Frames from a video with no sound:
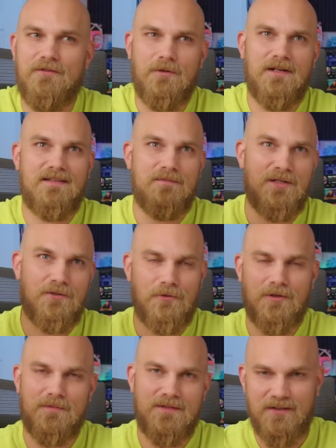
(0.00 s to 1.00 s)
you want it to be
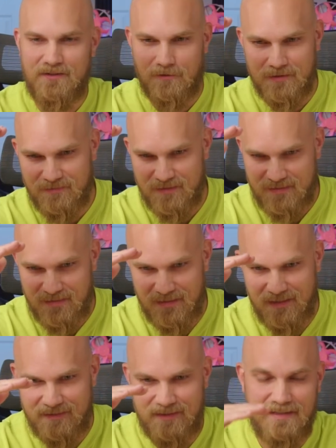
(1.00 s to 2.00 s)
cooler upstairs, you always have to set
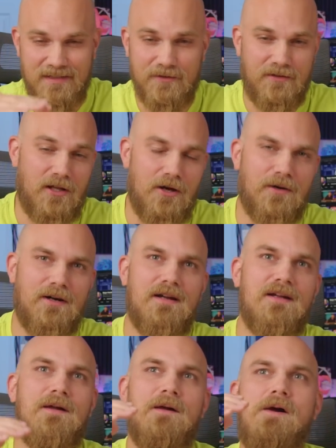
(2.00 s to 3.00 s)
the AC even
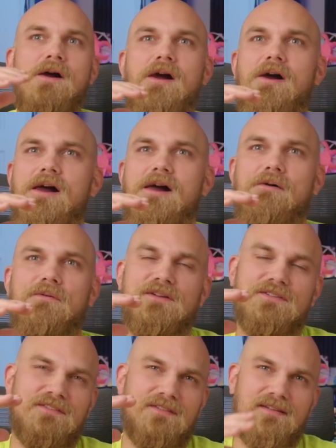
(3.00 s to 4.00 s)
lower, uh,
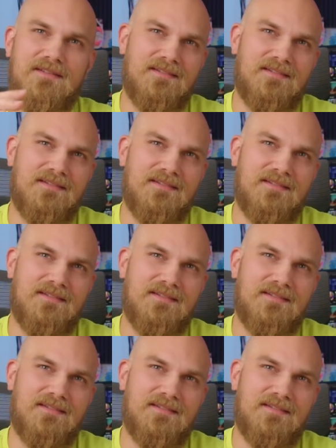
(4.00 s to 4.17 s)
which is